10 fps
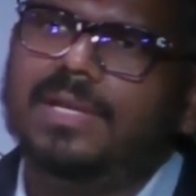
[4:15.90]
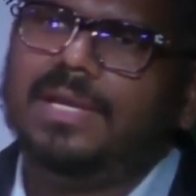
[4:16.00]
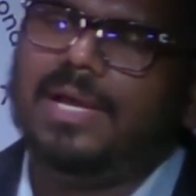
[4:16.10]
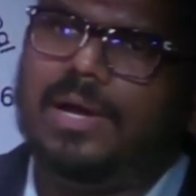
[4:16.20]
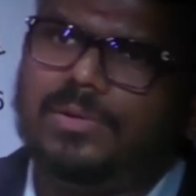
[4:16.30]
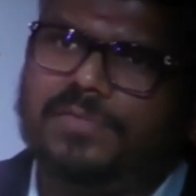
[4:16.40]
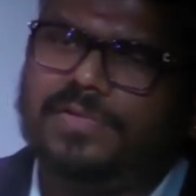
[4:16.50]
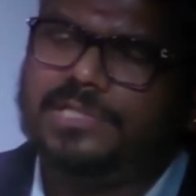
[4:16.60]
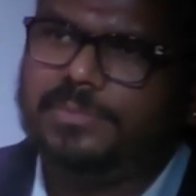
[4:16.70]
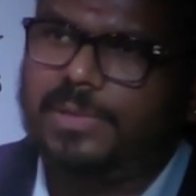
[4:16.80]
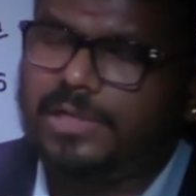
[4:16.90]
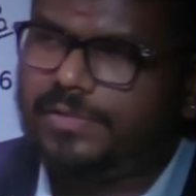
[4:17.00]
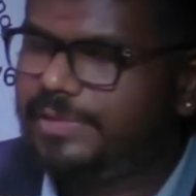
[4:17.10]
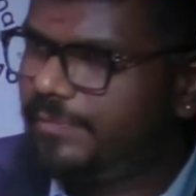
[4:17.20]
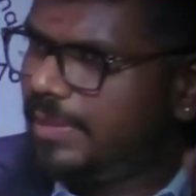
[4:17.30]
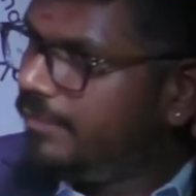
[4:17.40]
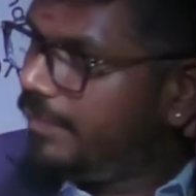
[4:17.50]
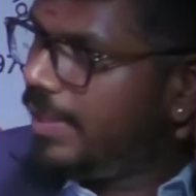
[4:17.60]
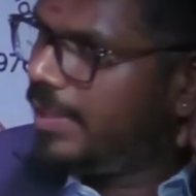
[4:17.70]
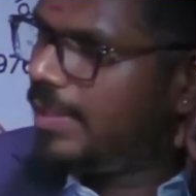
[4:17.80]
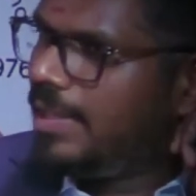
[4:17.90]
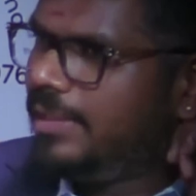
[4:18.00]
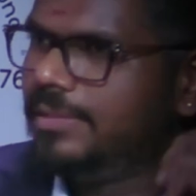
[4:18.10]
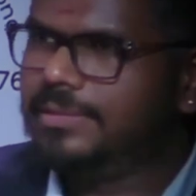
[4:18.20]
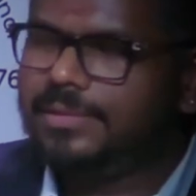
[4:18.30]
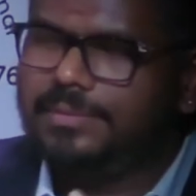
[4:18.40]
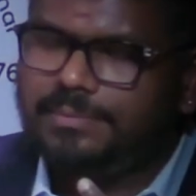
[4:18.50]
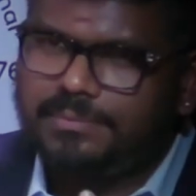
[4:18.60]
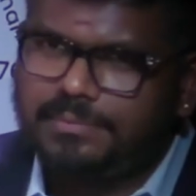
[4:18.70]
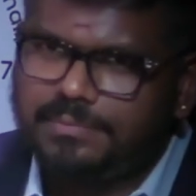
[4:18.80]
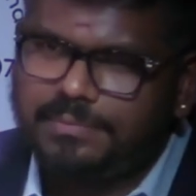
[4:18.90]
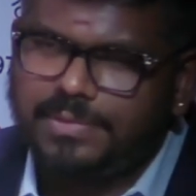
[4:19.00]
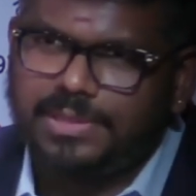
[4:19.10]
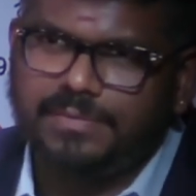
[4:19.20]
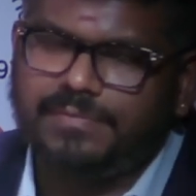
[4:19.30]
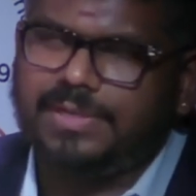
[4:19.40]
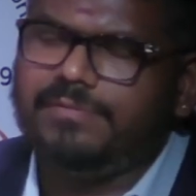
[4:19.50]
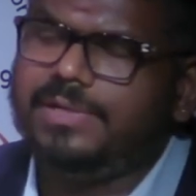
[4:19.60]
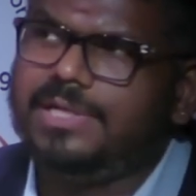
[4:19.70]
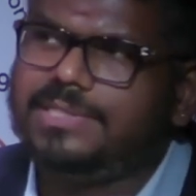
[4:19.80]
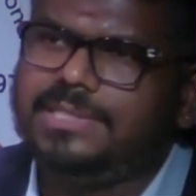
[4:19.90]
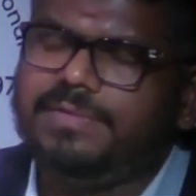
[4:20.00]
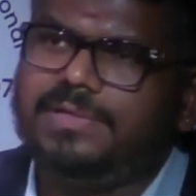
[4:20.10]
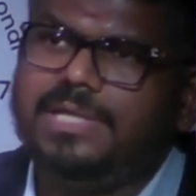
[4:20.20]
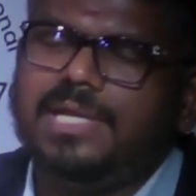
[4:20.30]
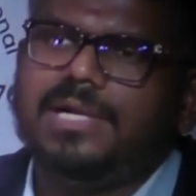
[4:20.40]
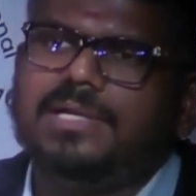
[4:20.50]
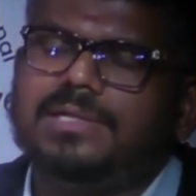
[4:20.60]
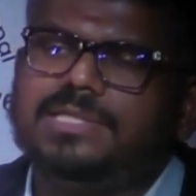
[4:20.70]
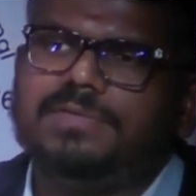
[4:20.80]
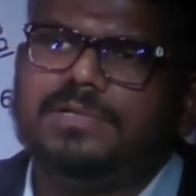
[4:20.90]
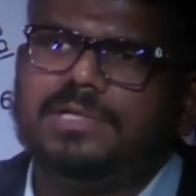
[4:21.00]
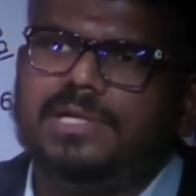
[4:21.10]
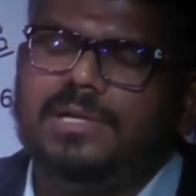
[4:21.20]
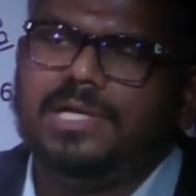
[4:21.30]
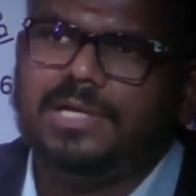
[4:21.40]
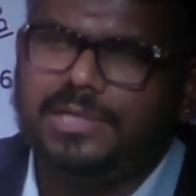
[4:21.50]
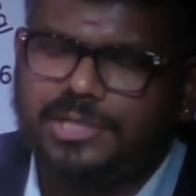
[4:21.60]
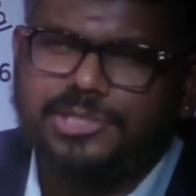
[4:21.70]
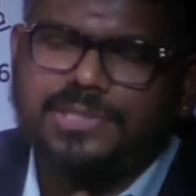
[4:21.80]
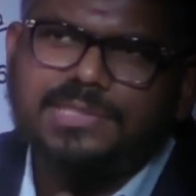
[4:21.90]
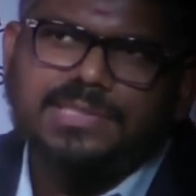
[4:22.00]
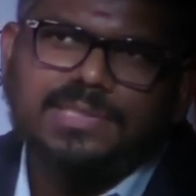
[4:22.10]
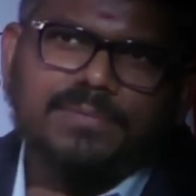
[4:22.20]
out of which the bulk of them were under, well, let's say they were reeling under severe conditions,